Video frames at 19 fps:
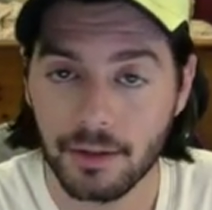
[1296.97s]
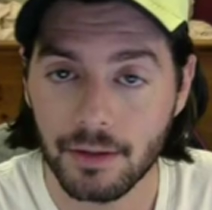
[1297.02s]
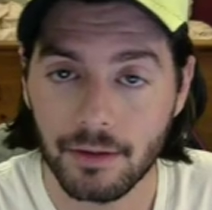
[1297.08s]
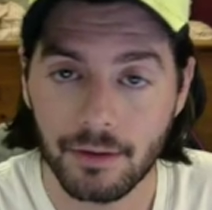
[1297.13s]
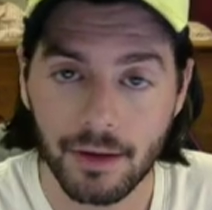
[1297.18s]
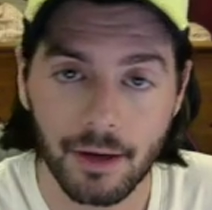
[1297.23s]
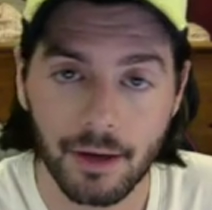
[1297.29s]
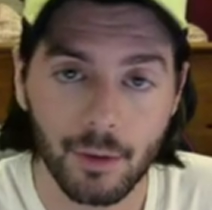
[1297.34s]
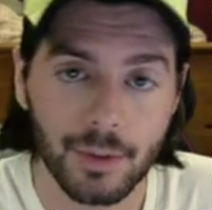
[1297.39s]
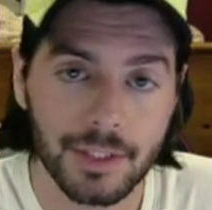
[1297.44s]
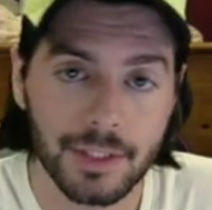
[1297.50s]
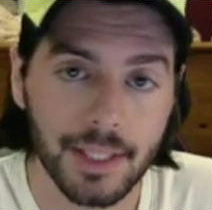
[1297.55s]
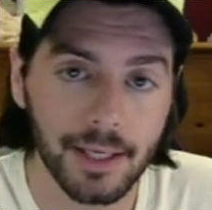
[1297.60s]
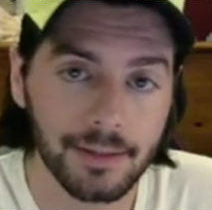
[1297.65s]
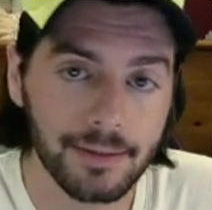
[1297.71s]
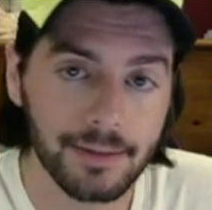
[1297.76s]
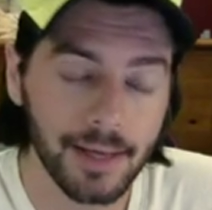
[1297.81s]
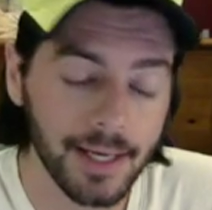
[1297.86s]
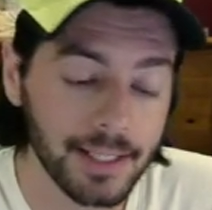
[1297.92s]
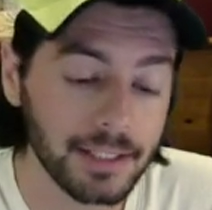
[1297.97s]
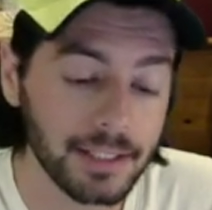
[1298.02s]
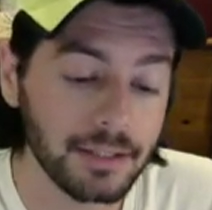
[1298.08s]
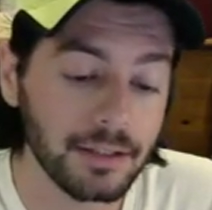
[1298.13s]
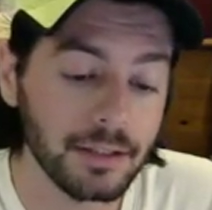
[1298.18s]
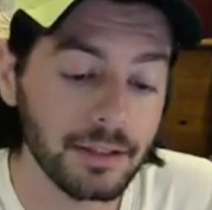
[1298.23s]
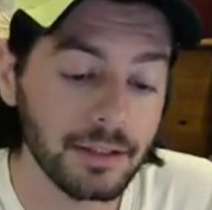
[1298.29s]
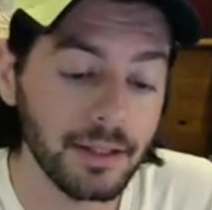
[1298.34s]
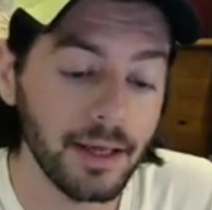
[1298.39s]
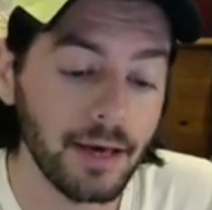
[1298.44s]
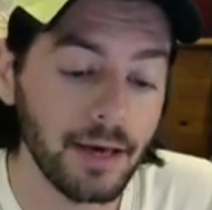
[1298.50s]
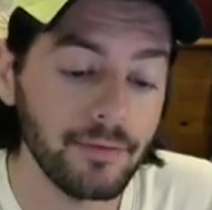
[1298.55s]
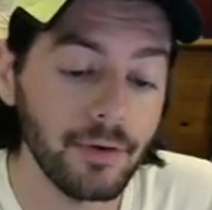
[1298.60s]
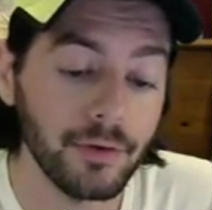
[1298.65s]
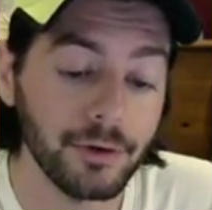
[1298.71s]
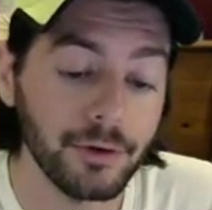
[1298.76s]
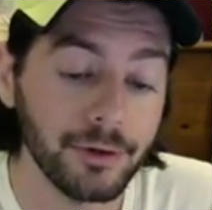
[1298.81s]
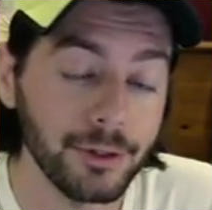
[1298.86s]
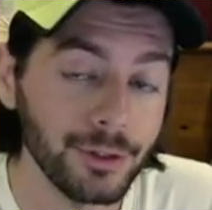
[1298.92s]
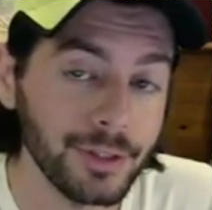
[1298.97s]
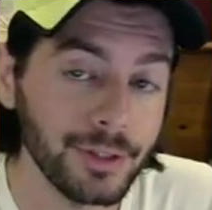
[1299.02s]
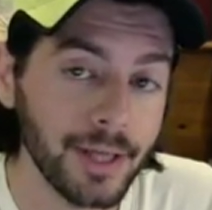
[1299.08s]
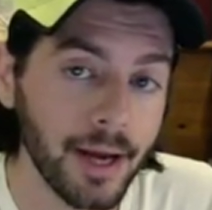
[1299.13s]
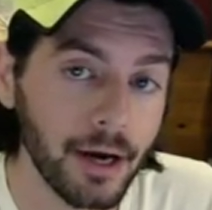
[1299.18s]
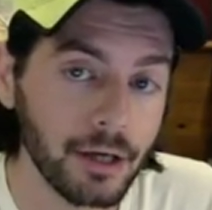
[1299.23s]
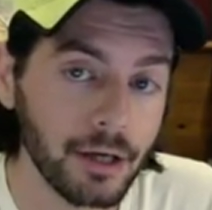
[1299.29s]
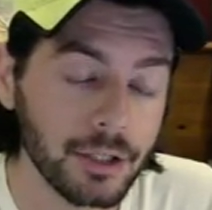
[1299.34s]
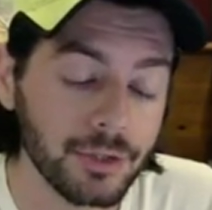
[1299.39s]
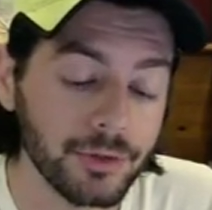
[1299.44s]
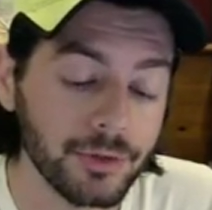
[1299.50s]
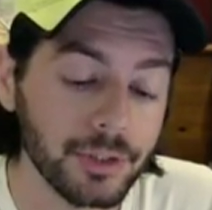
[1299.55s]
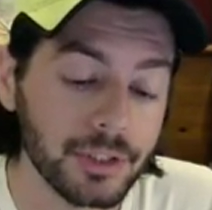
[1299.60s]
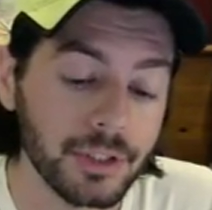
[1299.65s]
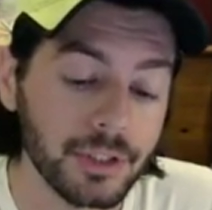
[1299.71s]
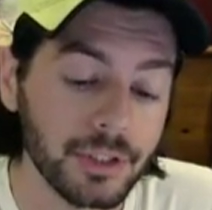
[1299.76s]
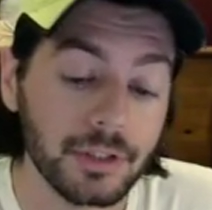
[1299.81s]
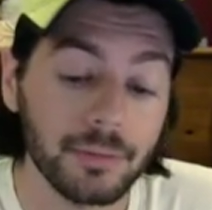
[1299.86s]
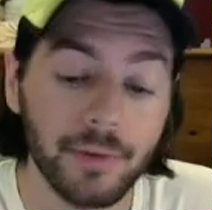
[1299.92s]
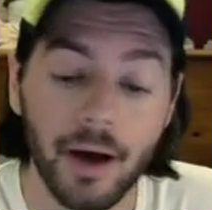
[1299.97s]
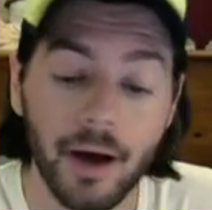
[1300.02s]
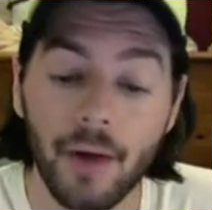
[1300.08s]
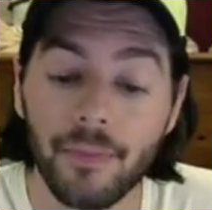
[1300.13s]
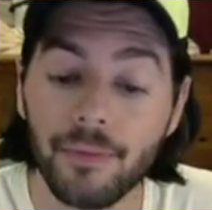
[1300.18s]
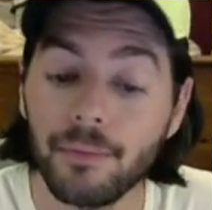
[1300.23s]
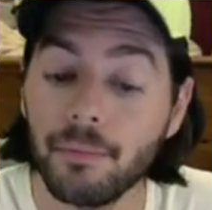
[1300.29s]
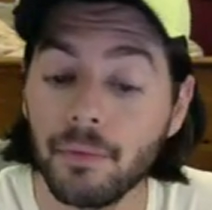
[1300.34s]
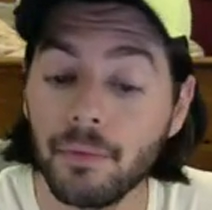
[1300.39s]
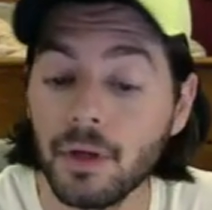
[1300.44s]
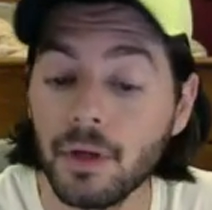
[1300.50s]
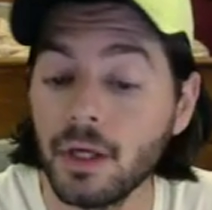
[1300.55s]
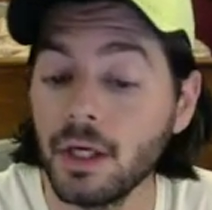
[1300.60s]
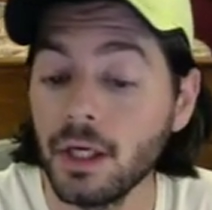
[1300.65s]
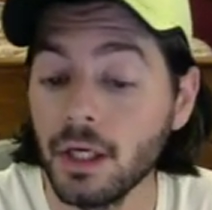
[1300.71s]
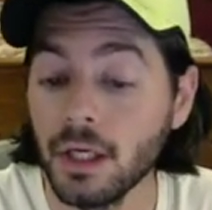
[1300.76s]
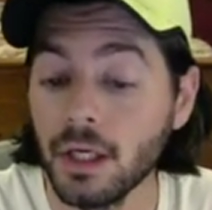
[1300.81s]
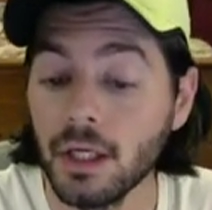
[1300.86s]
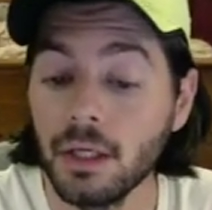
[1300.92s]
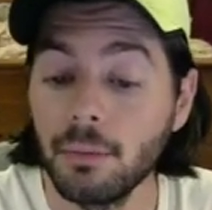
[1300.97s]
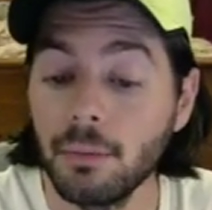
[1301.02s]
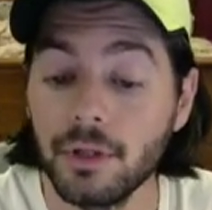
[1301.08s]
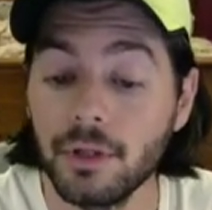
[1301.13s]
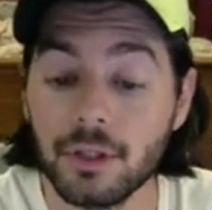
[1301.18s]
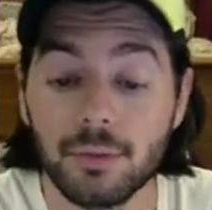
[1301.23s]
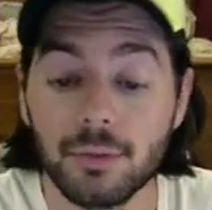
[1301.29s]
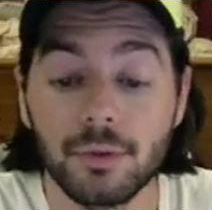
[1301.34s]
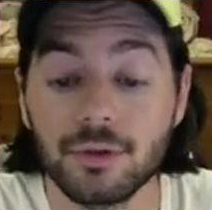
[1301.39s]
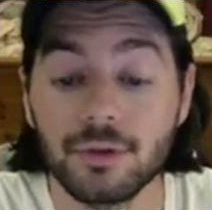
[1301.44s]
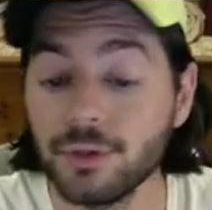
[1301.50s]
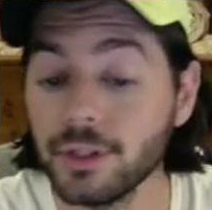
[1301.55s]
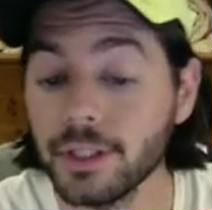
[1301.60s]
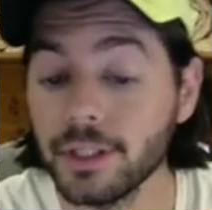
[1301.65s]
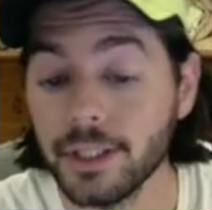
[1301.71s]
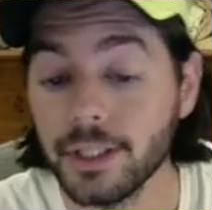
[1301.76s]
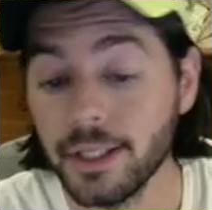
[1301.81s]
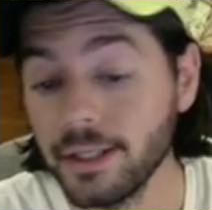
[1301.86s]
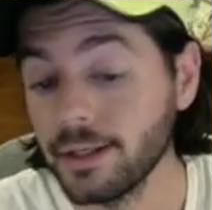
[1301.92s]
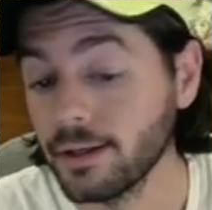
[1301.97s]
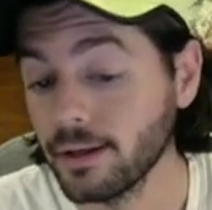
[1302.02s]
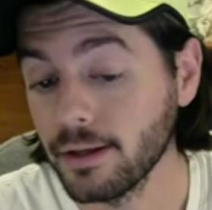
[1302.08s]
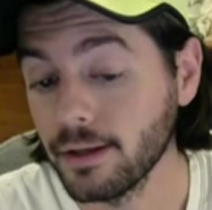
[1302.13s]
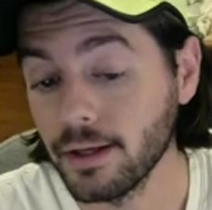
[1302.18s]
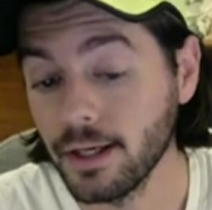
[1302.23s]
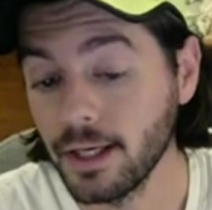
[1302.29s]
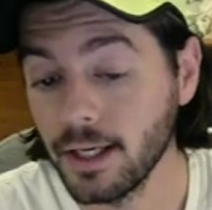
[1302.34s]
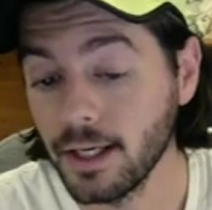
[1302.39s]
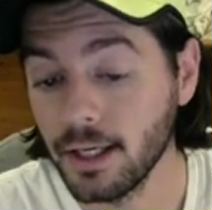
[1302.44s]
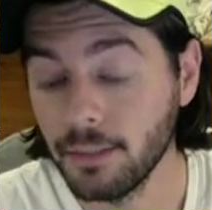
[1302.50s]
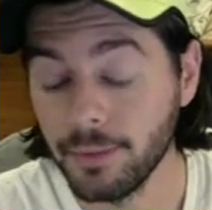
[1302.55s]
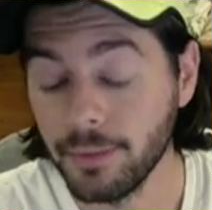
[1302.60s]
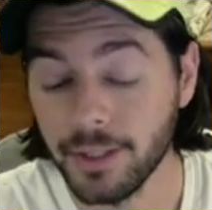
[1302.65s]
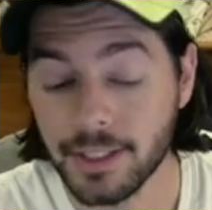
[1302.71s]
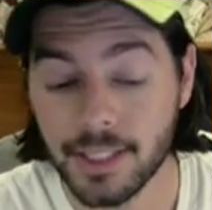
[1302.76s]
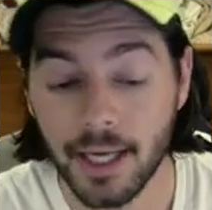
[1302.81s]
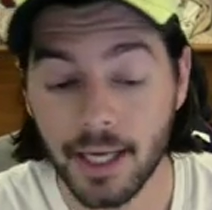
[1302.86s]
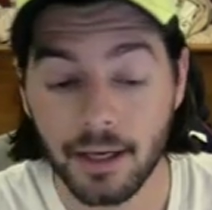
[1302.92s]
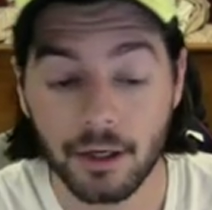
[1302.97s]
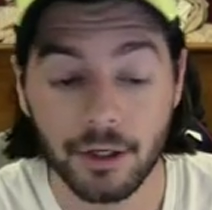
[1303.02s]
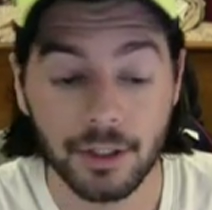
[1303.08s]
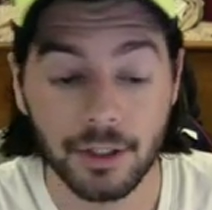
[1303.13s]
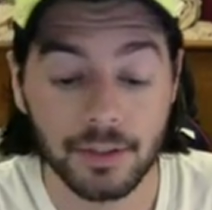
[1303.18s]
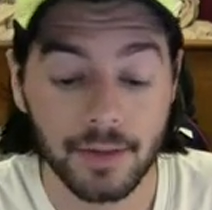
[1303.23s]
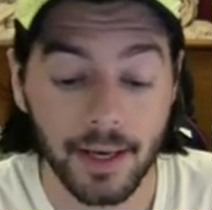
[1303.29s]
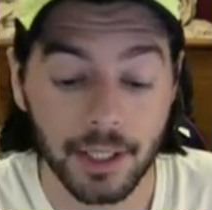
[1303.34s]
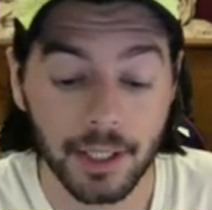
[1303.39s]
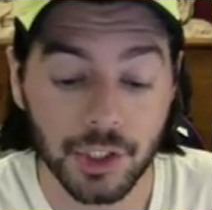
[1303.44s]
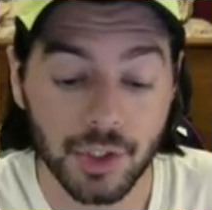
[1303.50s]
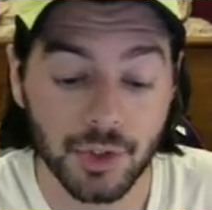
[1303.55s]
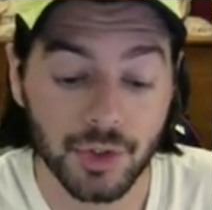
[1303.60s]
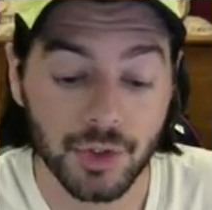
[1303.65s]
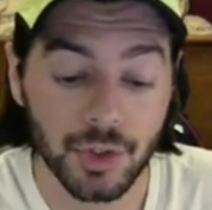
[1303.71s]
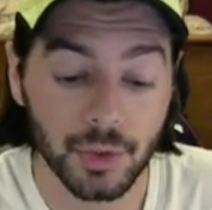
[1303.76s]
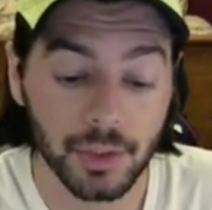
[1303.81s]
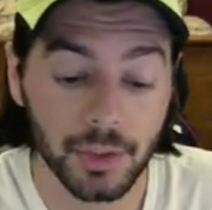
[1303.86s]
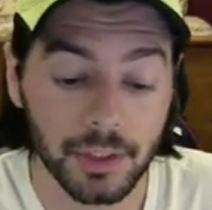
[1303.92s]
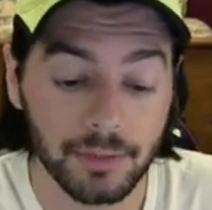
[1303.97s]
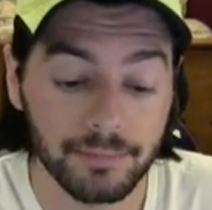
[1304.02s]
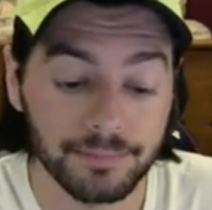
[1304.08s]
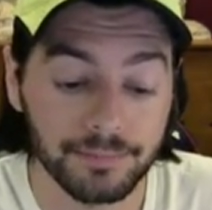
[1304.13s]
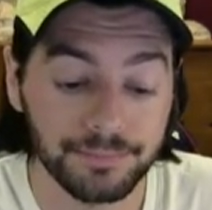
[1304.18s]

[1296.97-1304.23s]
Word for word: They're not always that tasty. They have other good characteristics about them, but this one's really good. Um, it's got a good texture to it.